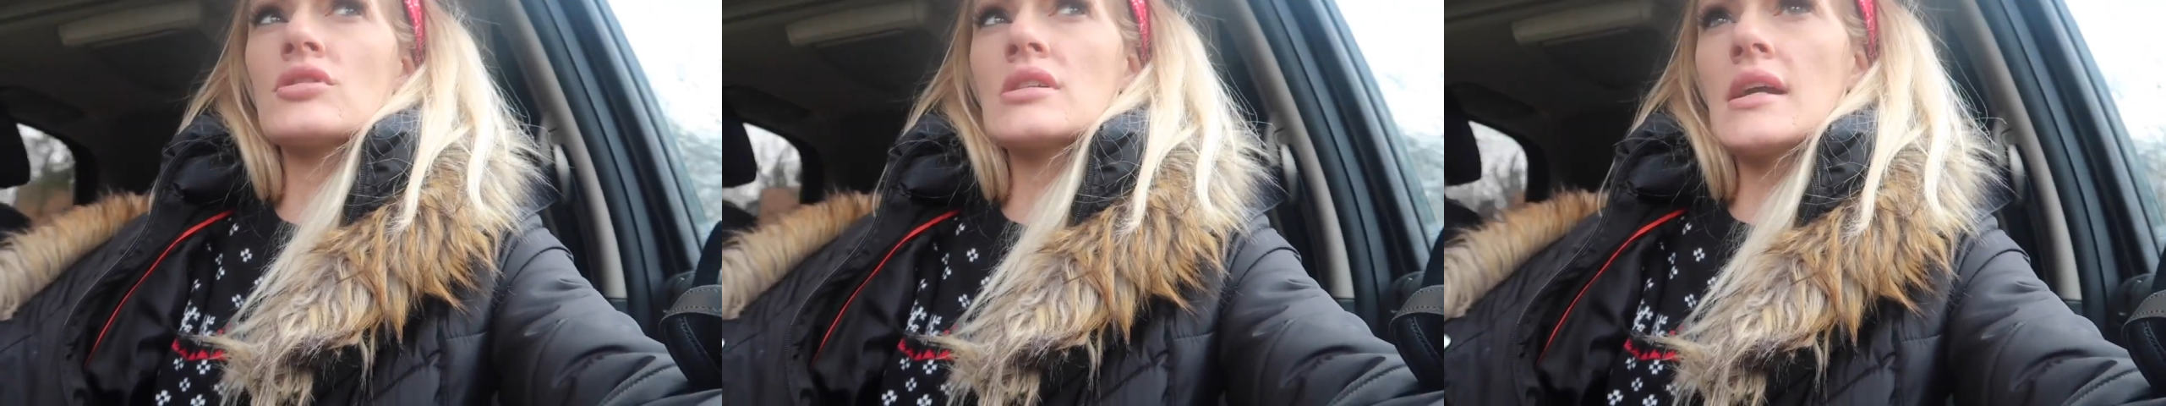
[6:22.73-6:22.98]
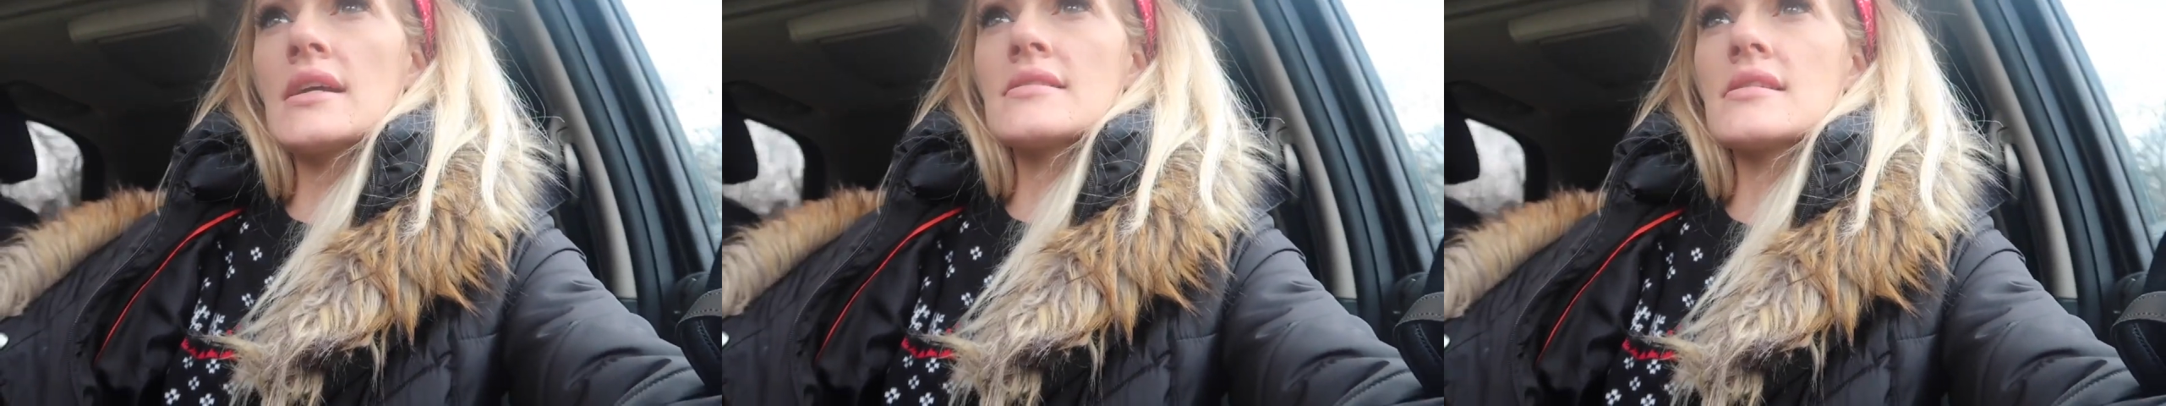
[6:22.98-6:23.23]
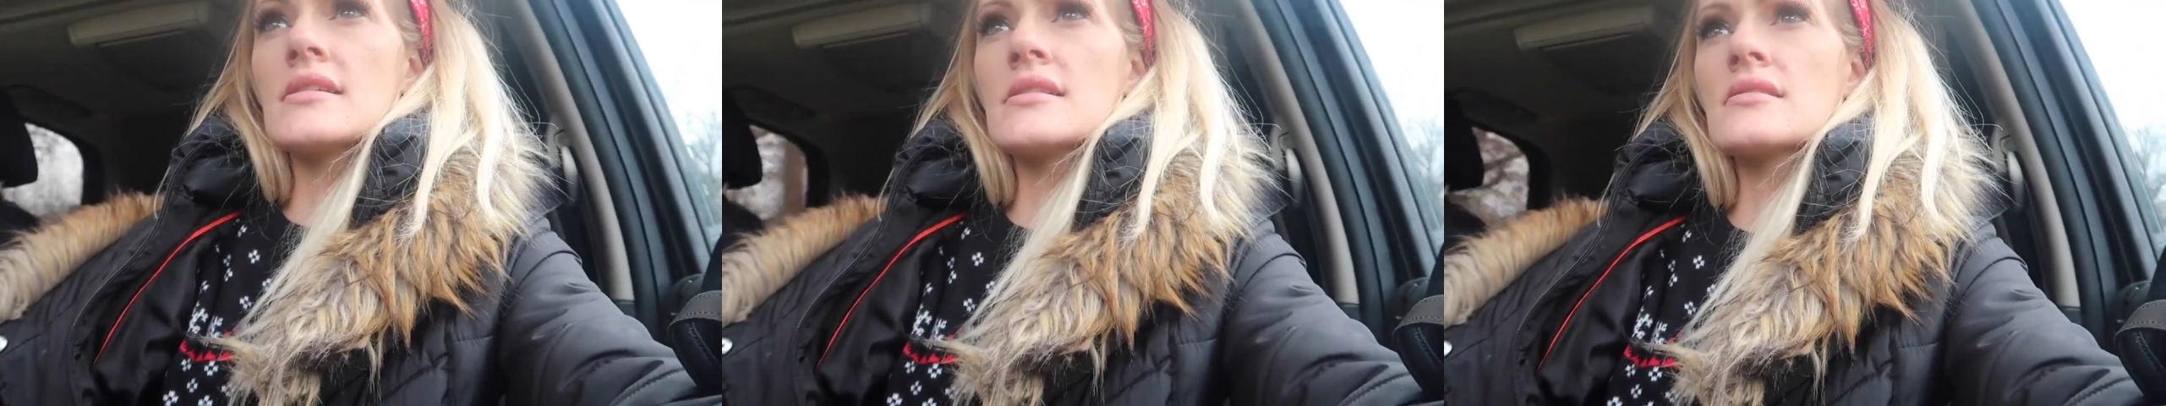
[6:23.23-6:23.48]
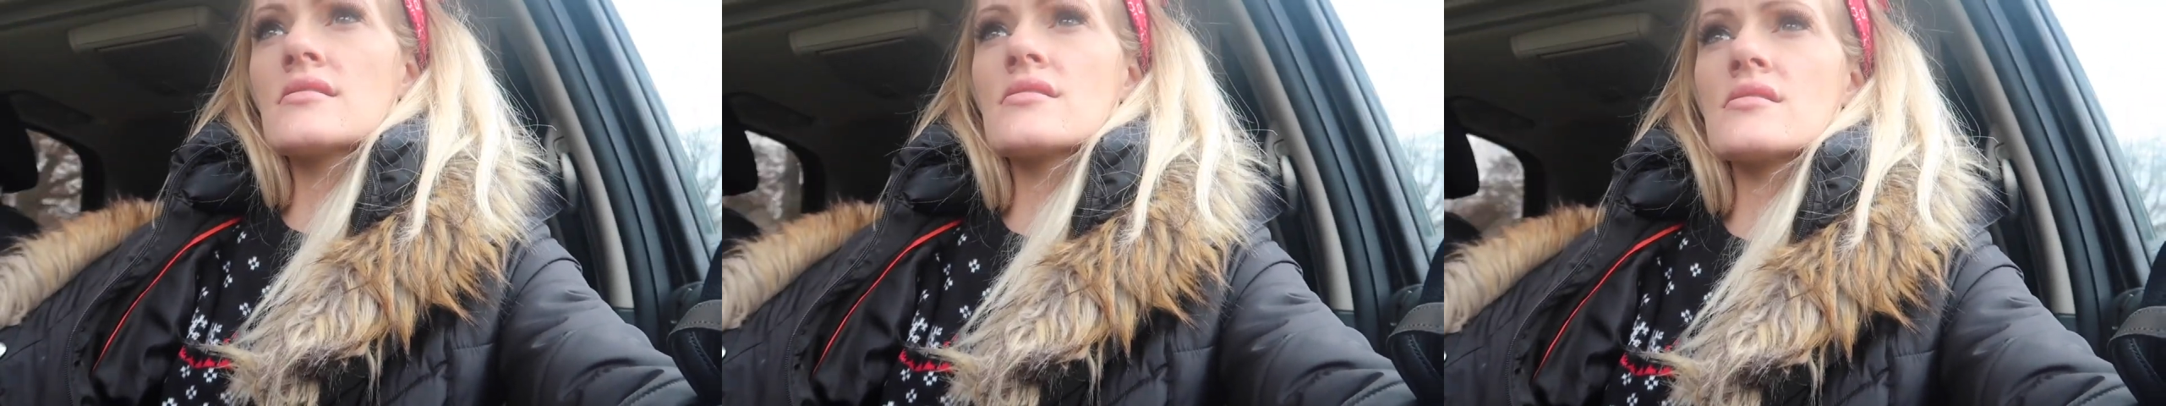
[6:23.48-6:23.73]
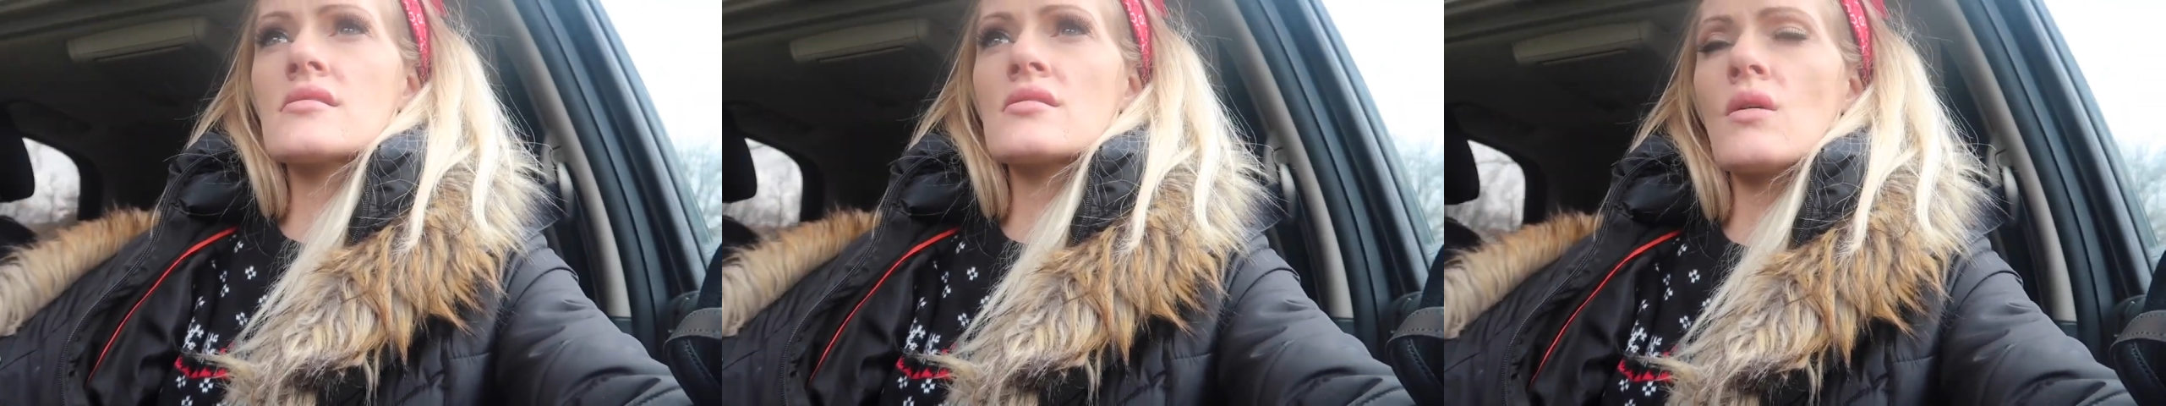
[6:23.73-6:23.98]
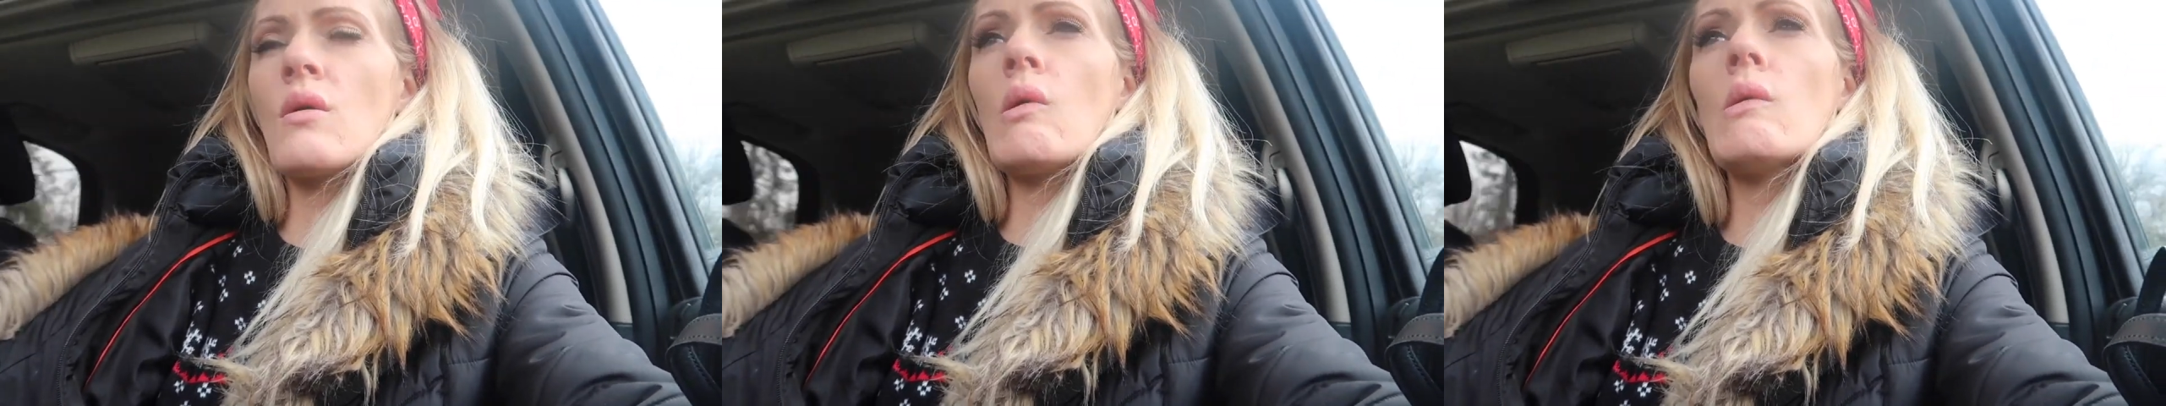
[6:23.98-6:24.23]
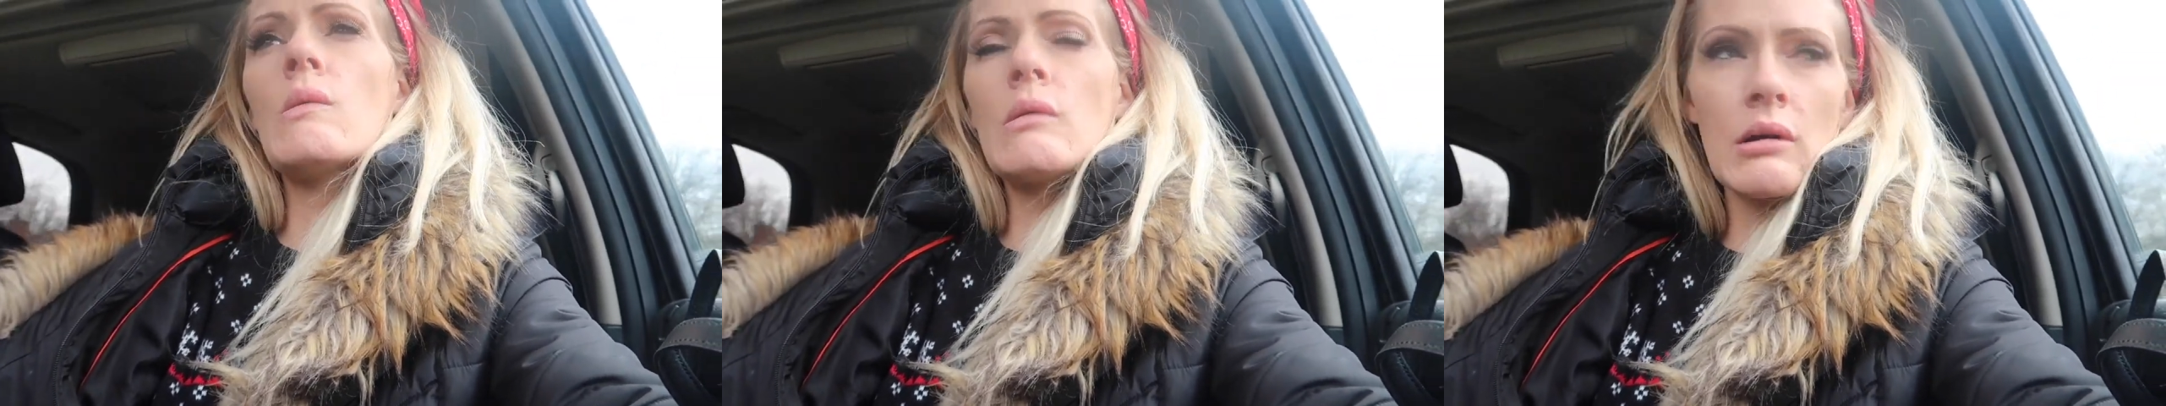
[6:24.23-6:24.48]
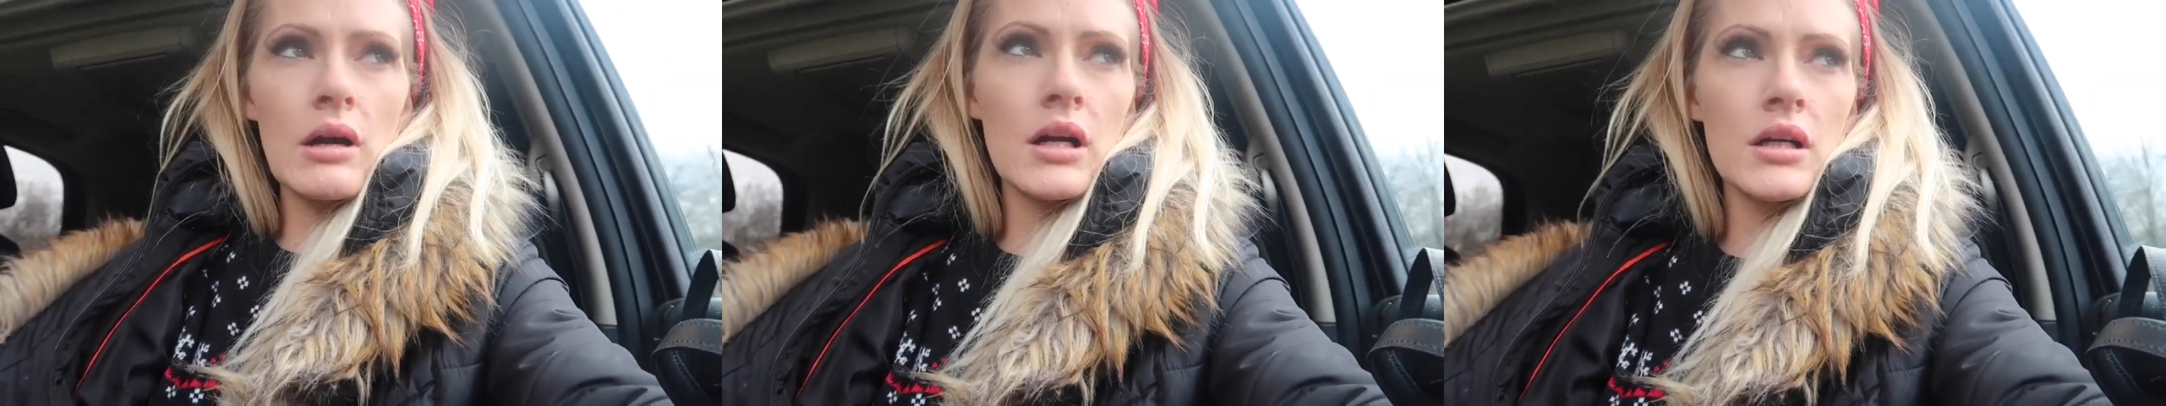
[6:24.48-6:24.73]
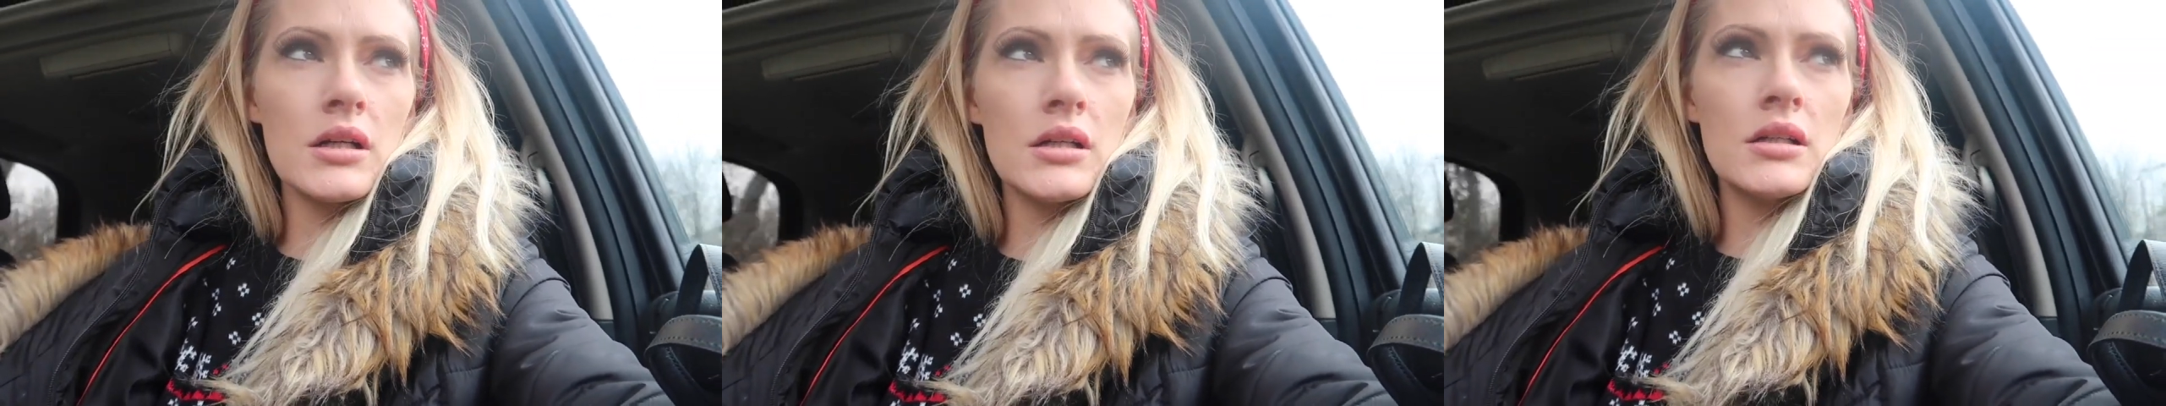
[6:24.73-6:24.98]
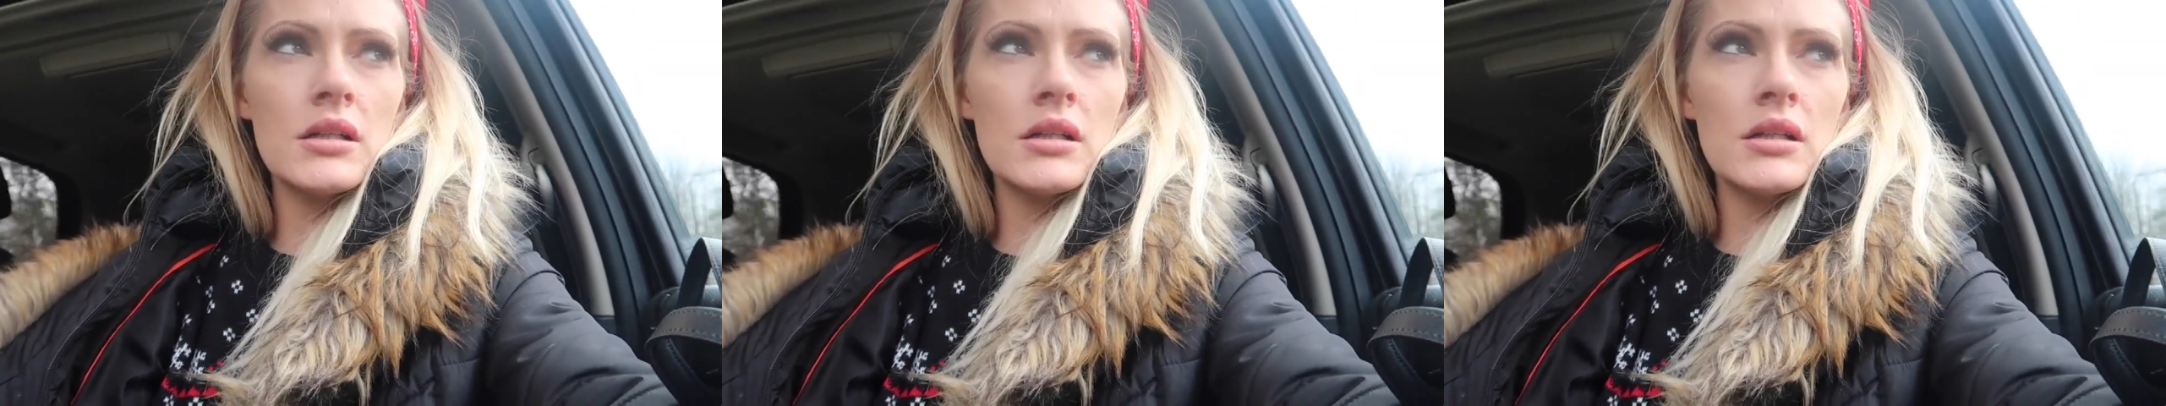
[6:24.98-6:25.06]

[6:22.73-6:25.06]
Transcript: presents, or